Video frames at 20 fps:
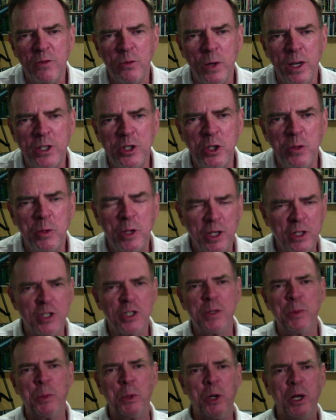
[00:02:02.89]
away too many of the
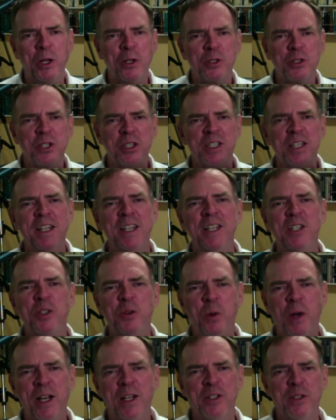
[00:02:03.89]
spoilers because it is
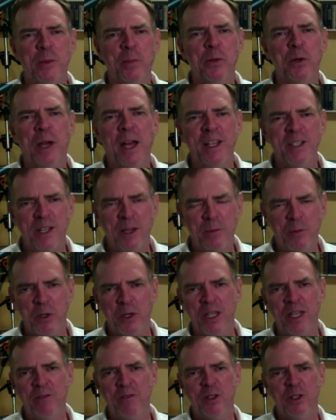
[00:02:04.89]
quite a surprising
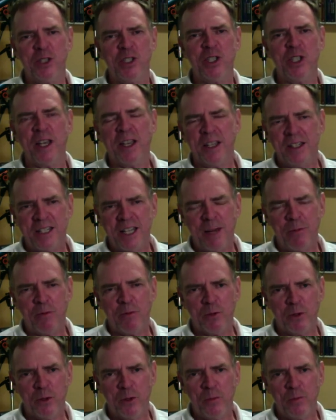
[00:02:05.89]
book, even the second time
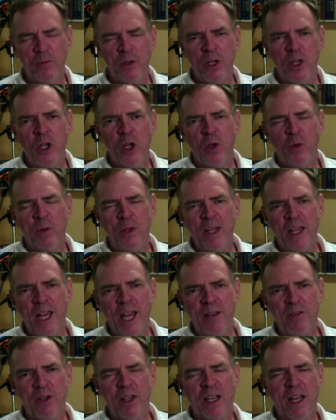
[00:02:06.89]
through. We
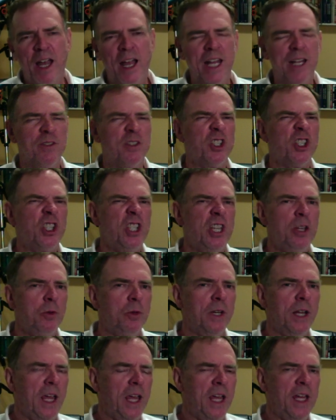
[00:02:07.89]
have a kind of a
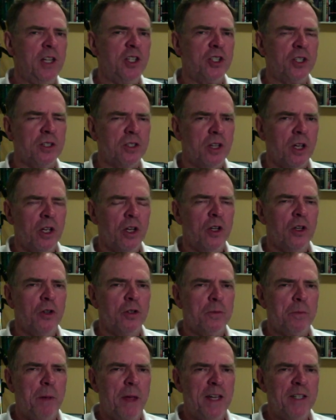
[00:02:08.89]
secret agent
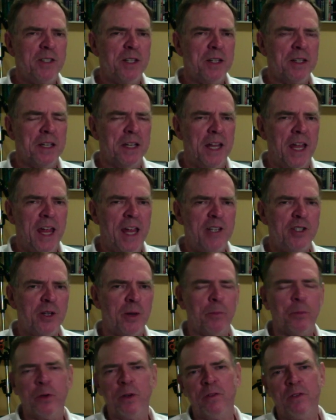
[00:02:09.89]
who's basically an
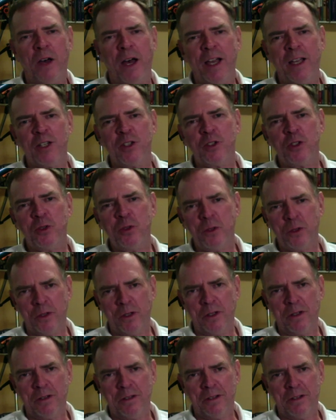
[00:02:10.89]
agent provocateur